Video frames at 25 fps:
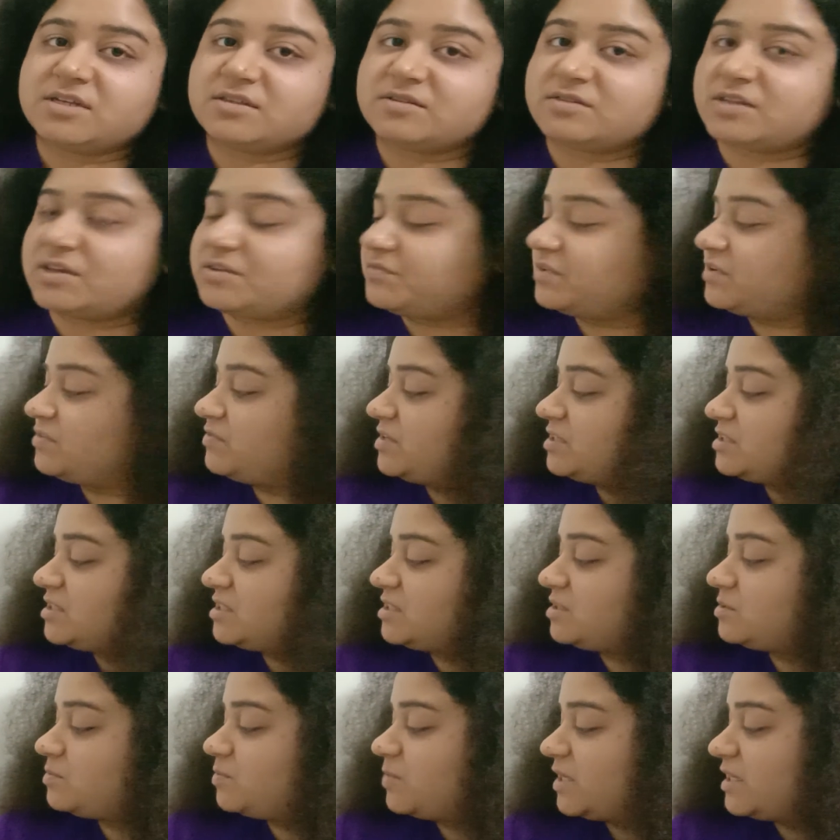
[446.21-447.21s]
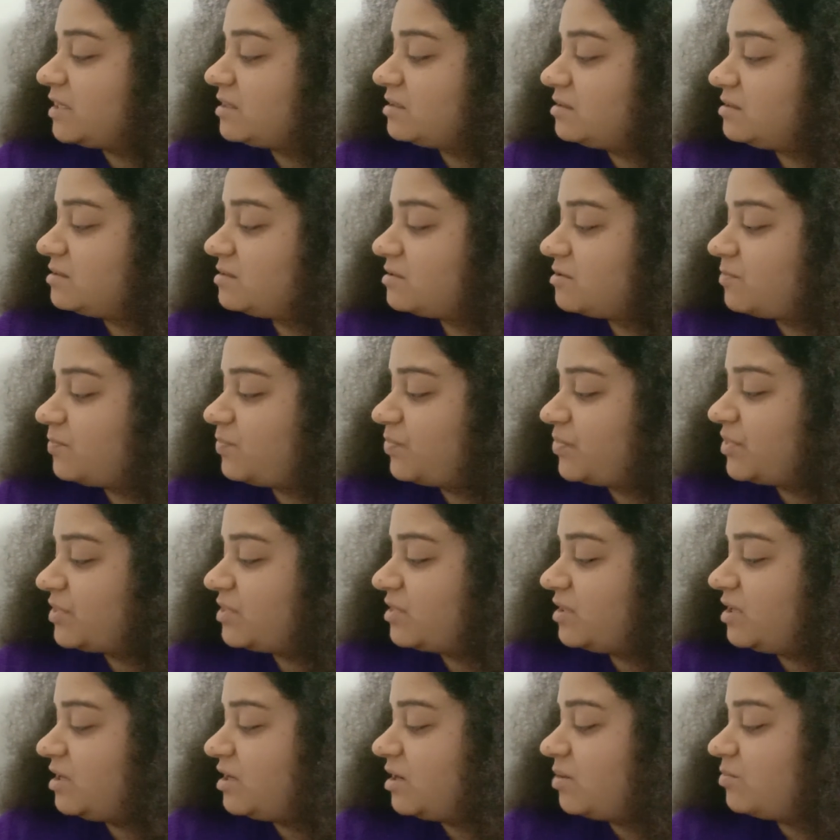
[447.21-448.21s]
Then we will just place
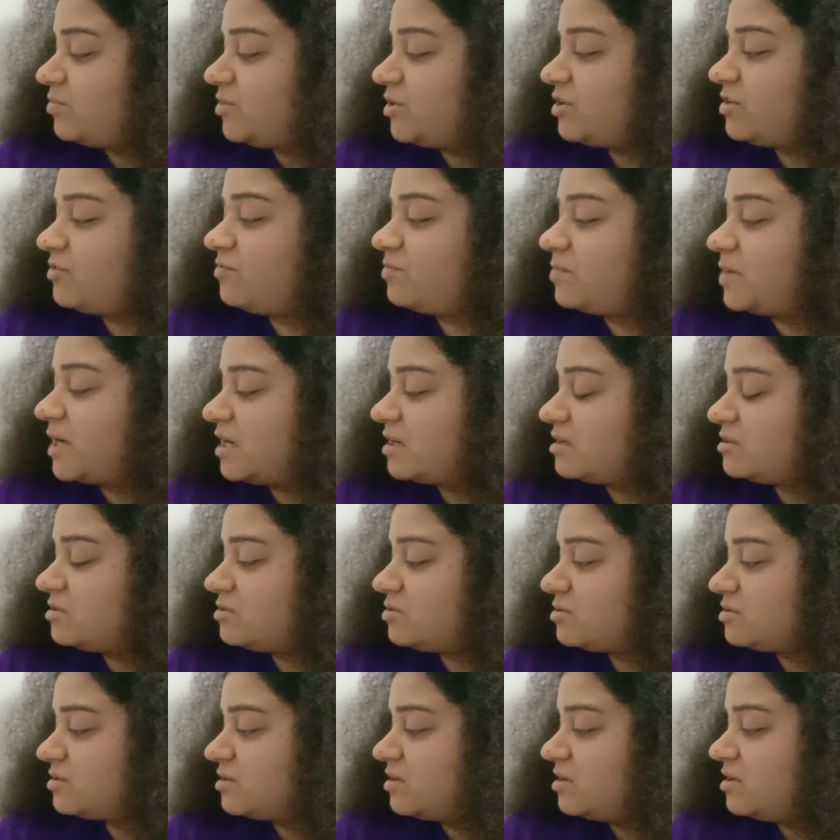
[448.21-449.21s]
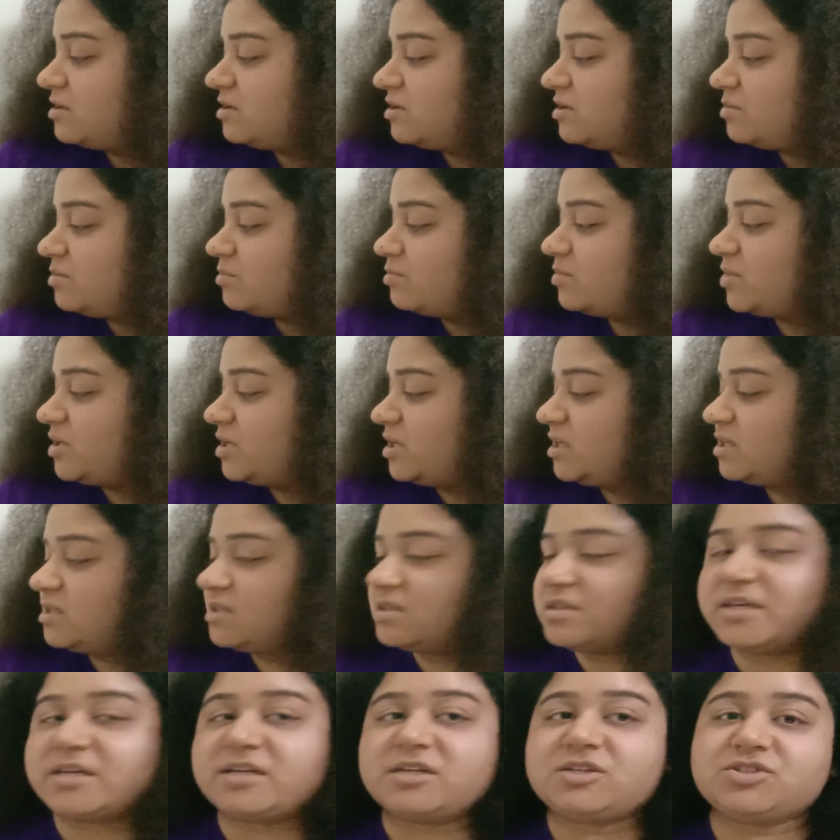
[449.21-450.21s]
the number of plants
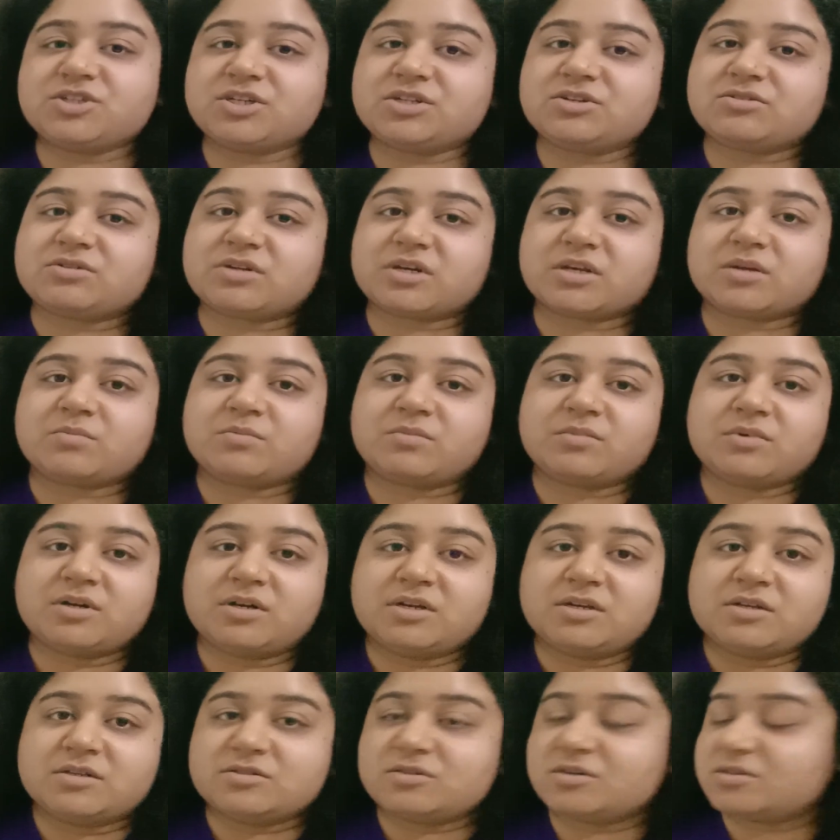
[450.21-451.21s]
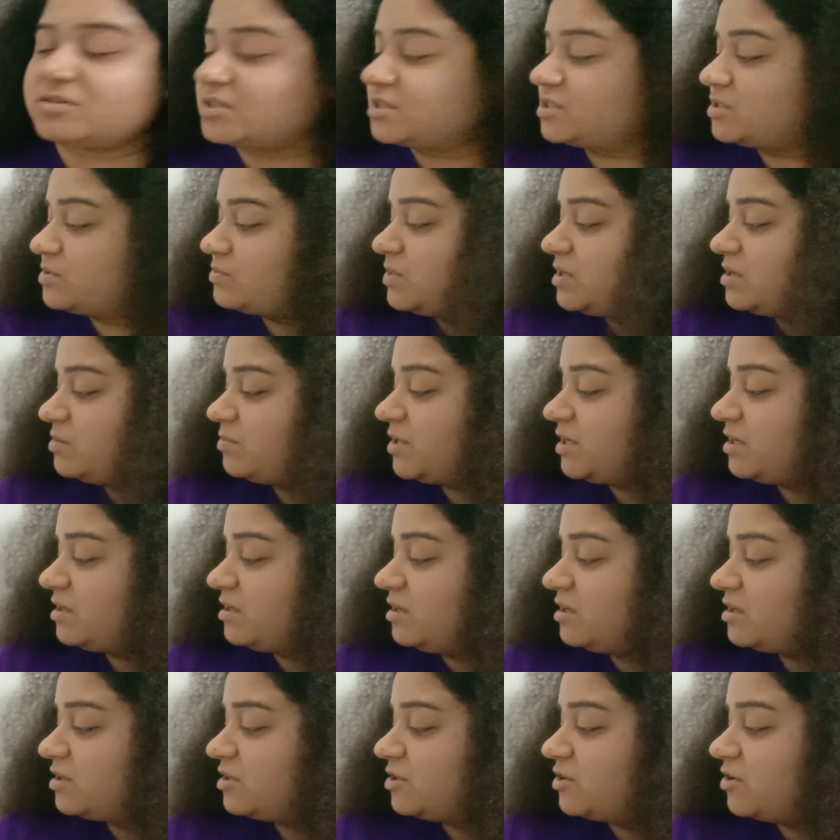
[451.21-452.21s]
beneath their genotype. So this will
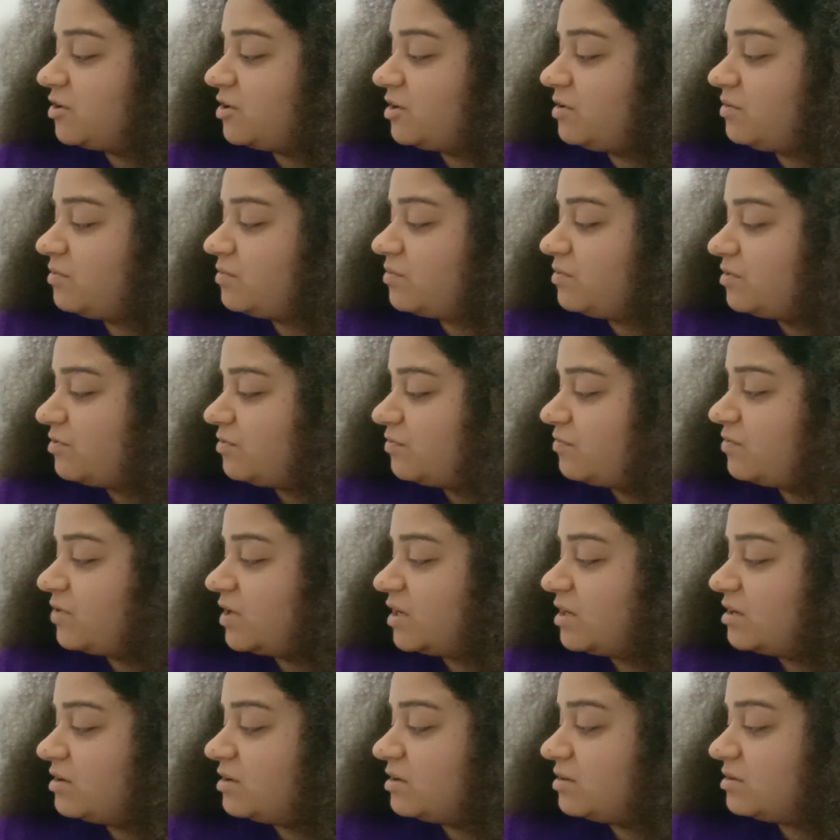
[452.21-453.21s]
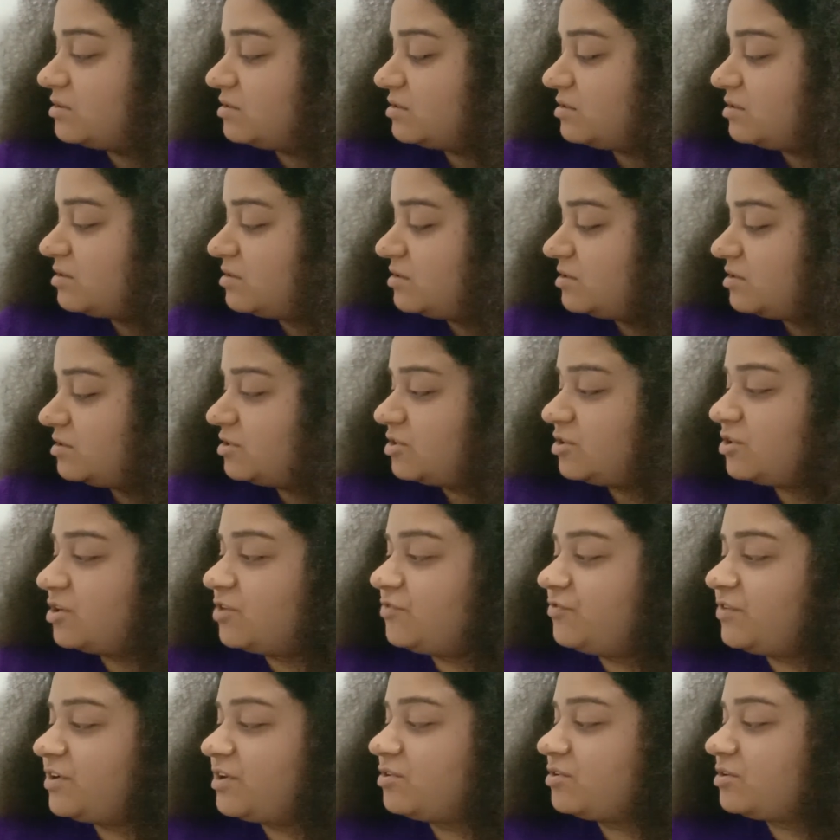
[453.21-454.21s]
be your
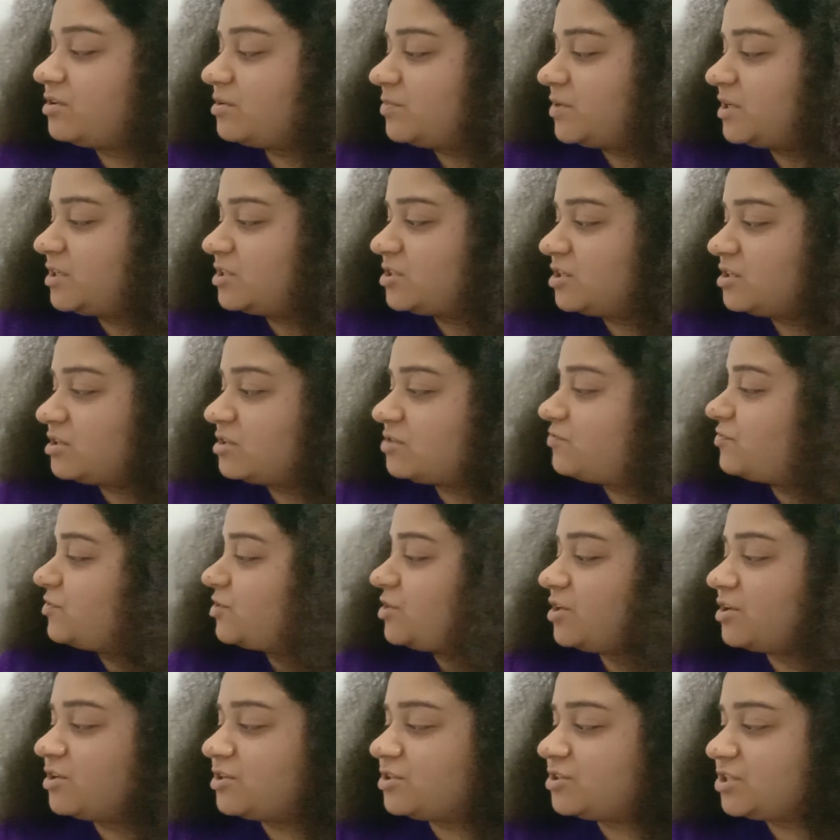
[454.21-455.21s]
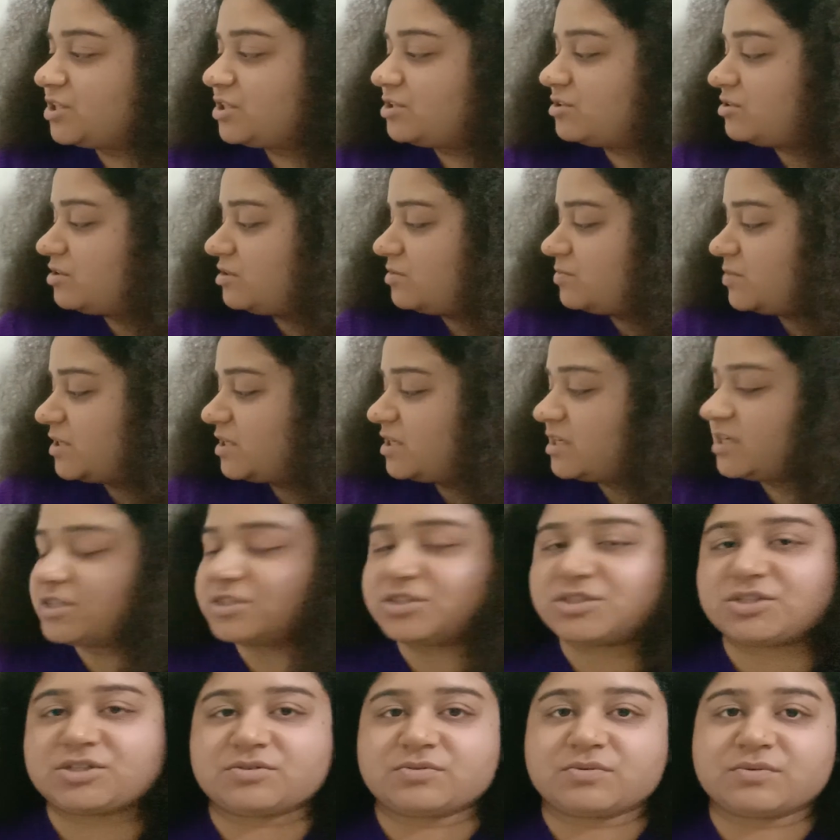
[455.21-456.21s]
phenotypic your genotypic
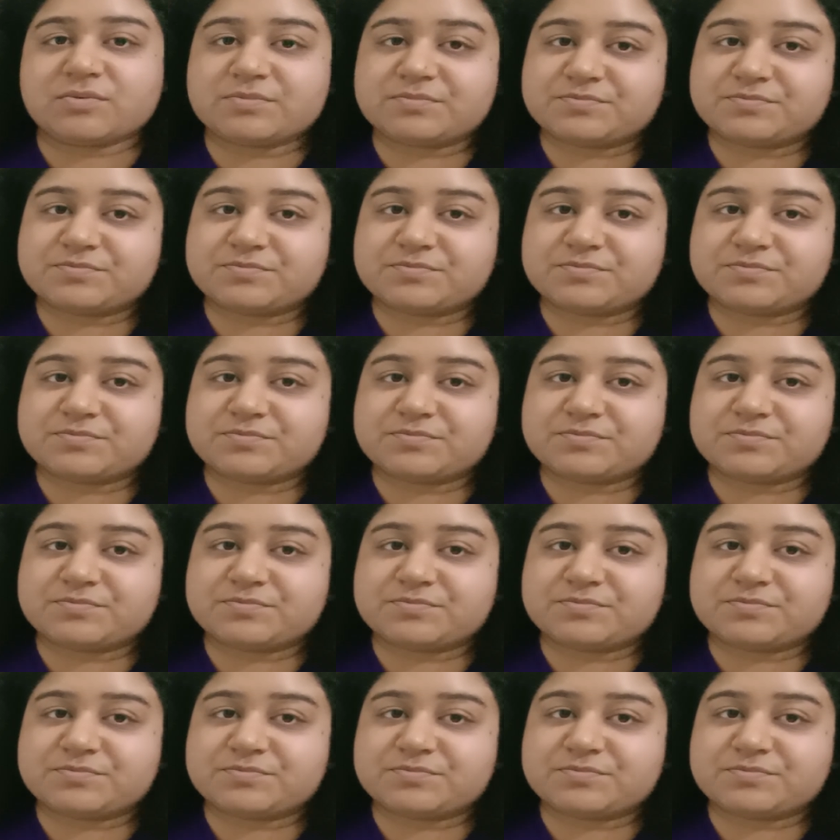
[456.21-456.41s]
ratio.